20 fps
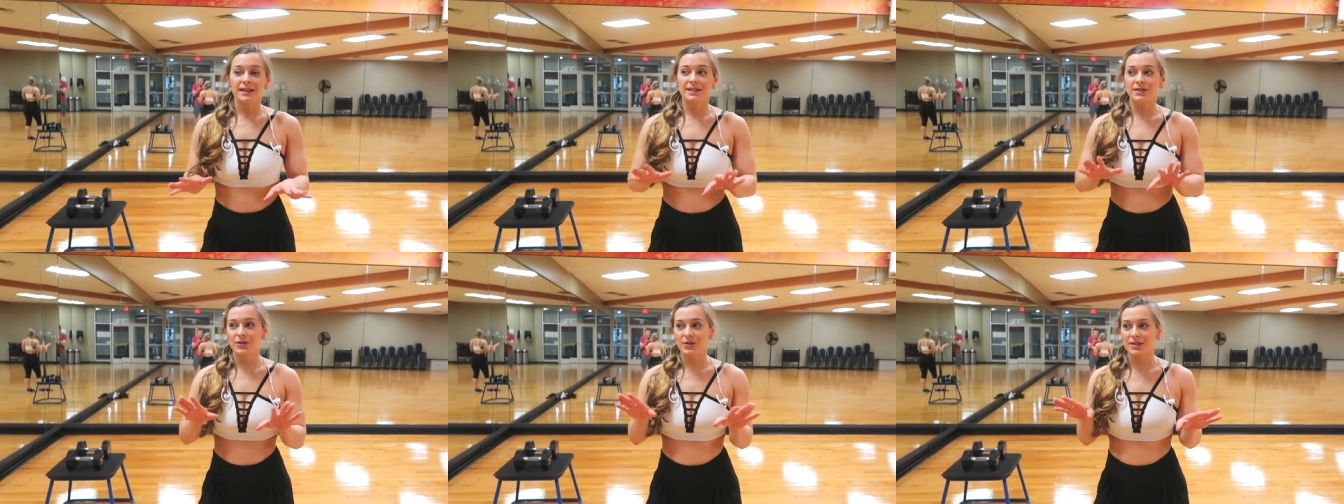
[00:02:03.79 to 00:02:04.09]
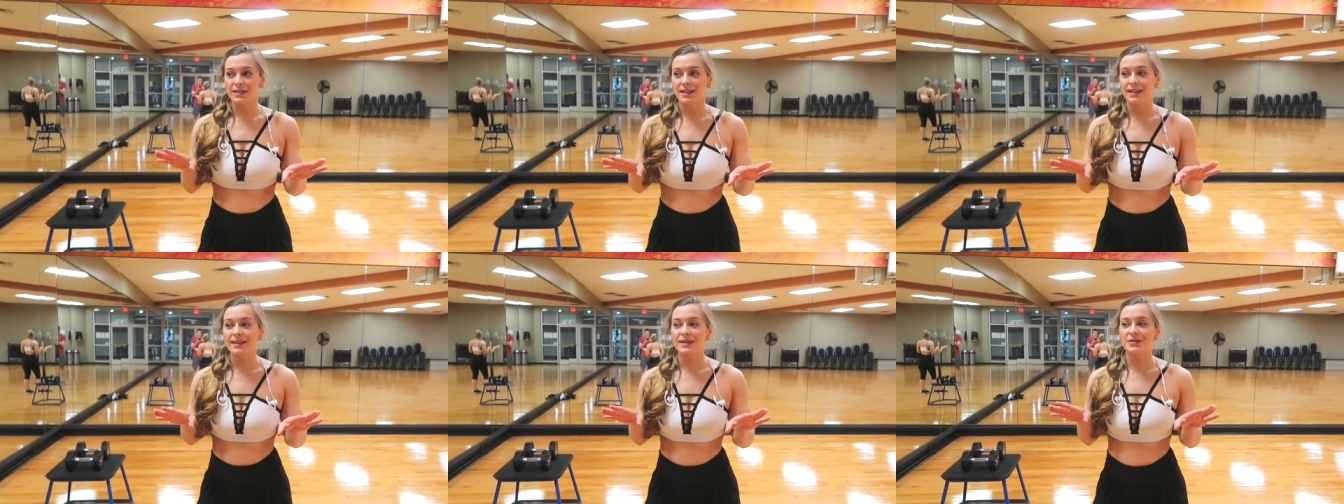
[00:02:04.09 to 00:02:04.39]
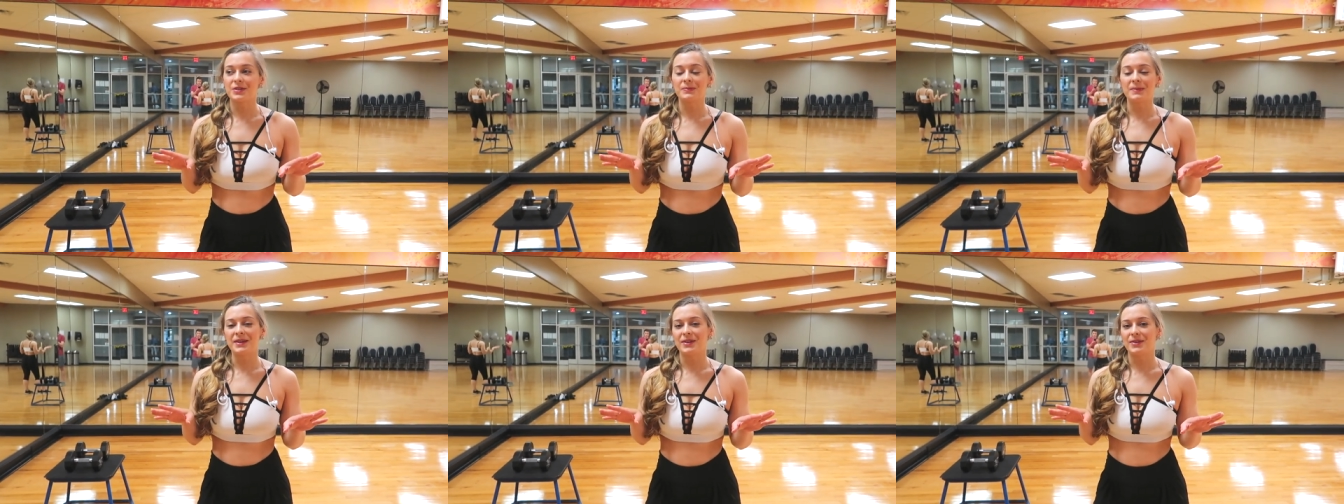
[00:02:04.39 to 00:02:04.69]
Seriously,
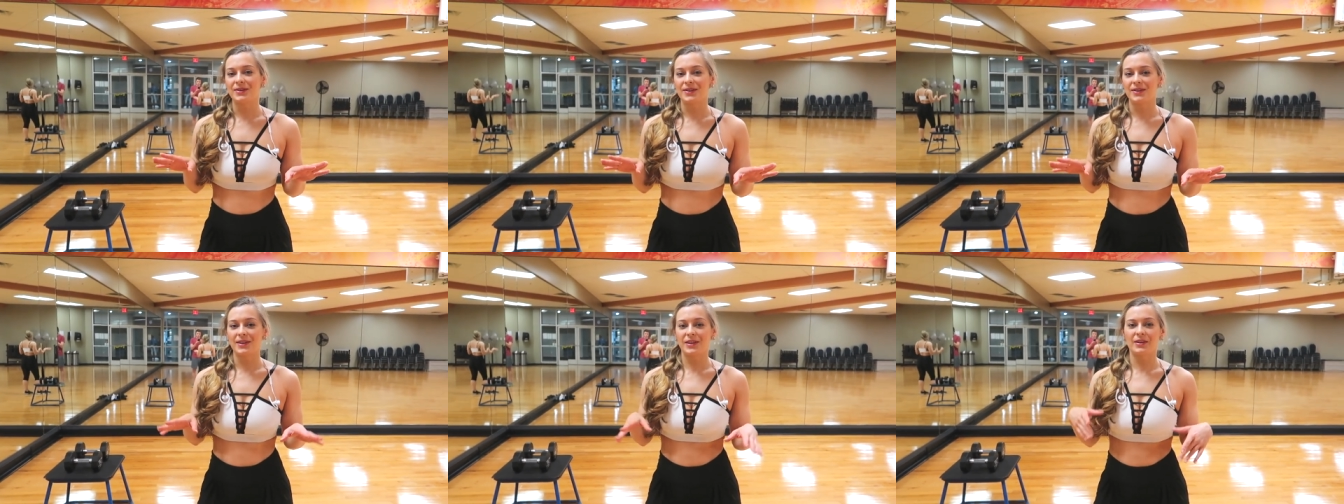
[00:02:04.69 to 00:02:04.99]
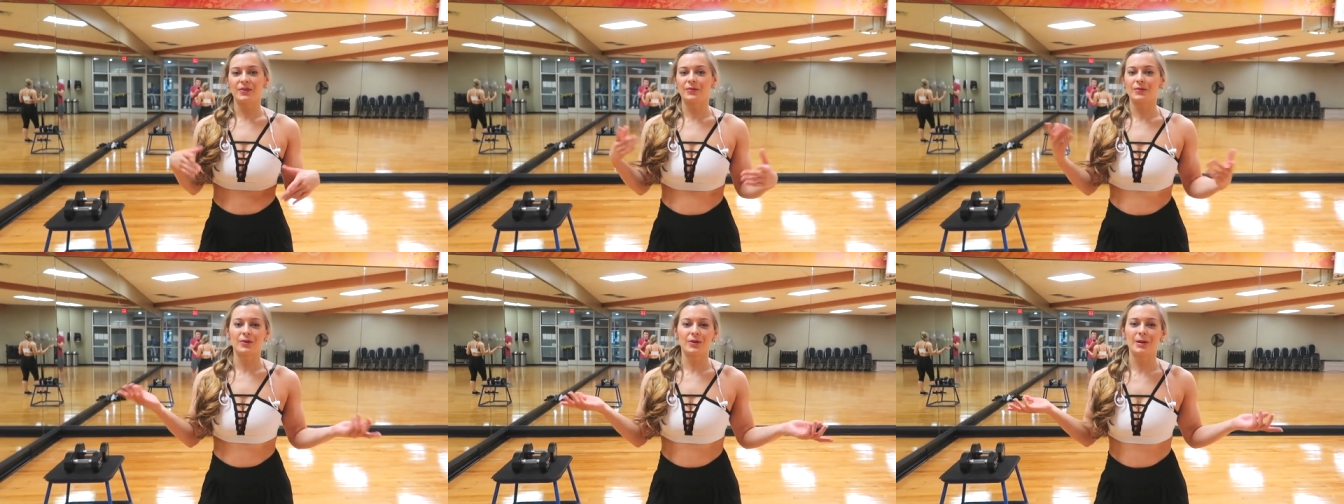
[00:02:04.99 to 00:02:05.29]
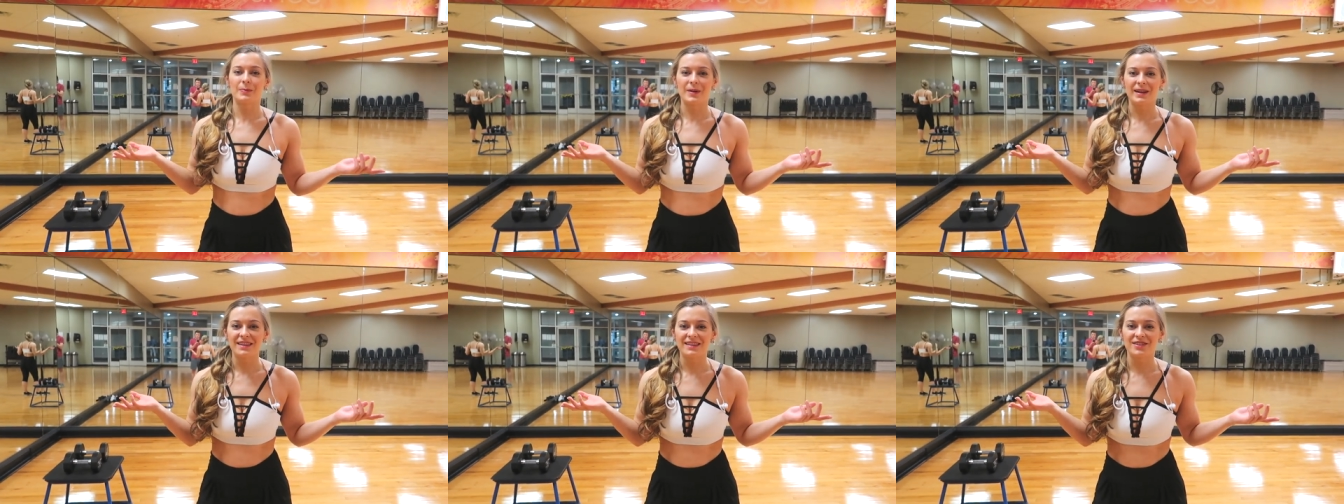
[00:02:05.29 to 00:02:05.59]
this will make you look like you've
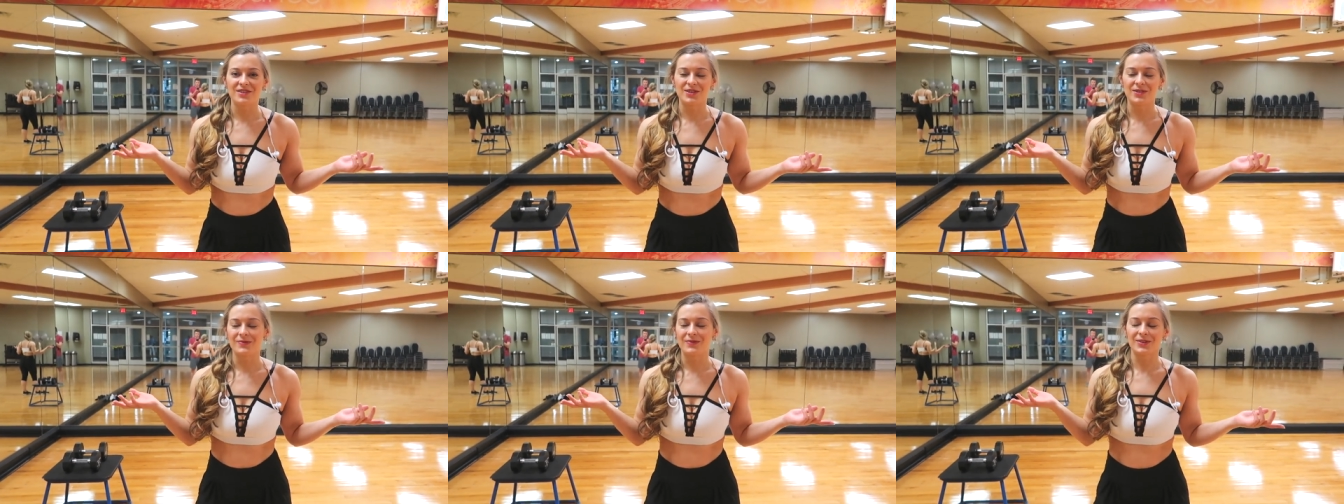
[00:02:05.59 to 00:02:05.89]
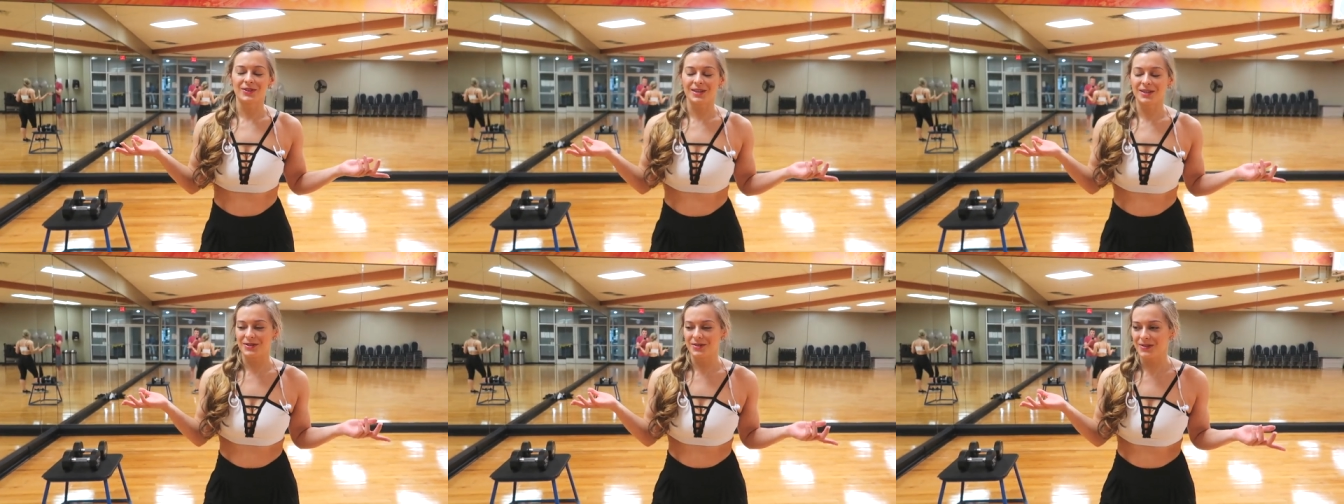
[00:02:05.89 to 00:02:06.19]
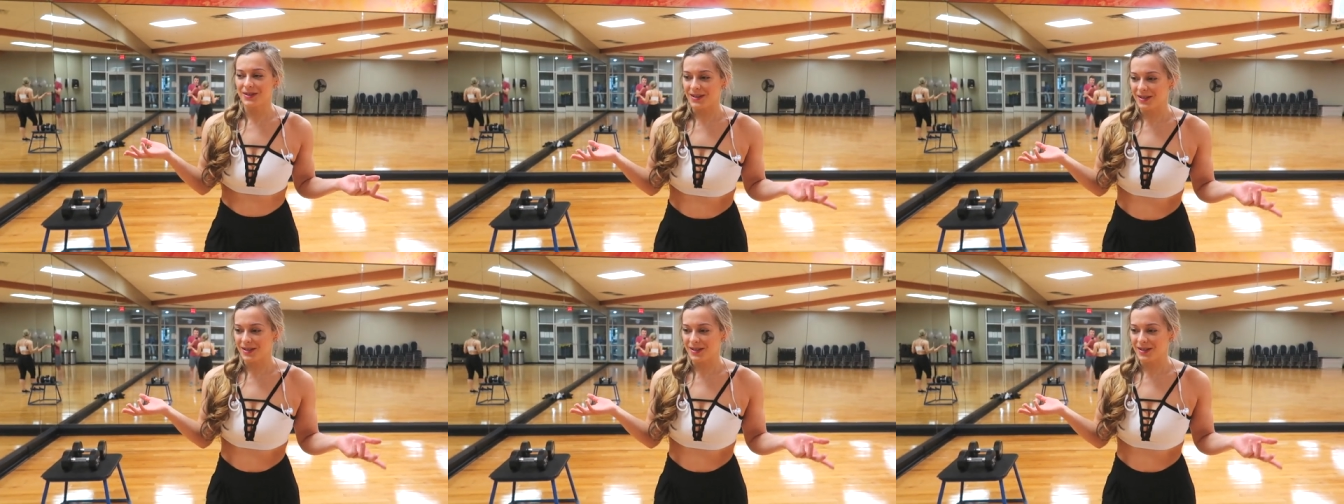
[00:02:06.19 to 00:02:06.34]
already been in the gym for like two